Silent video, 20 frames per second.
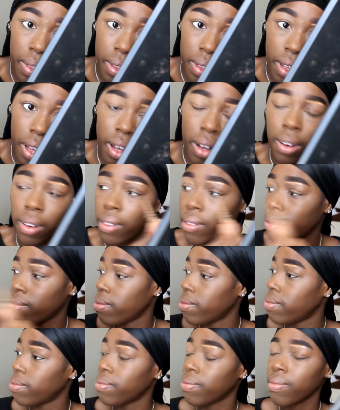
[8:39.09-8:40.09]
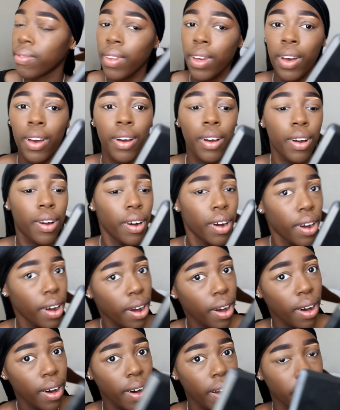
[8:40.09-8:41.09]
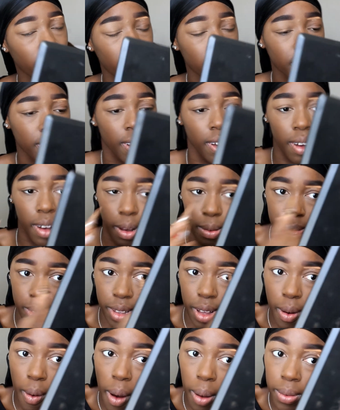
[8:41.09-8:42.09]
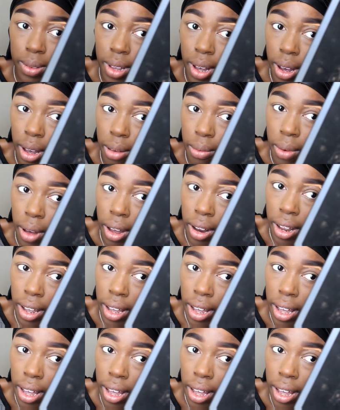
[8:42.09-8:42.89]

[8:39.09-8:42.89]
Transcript: Oh, girl, and the song comes on while I'm talking about it.